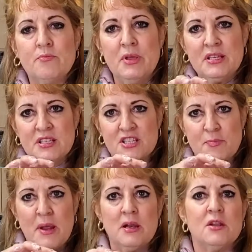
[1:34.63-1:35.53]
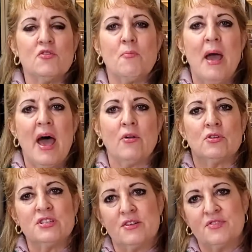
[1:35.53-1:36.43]
be suspended in the batter
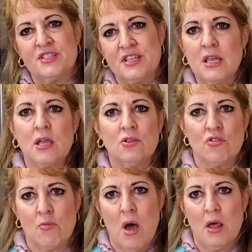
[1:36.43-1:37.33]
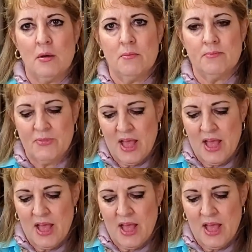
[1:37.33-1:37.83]
instead of sinking to the bottom.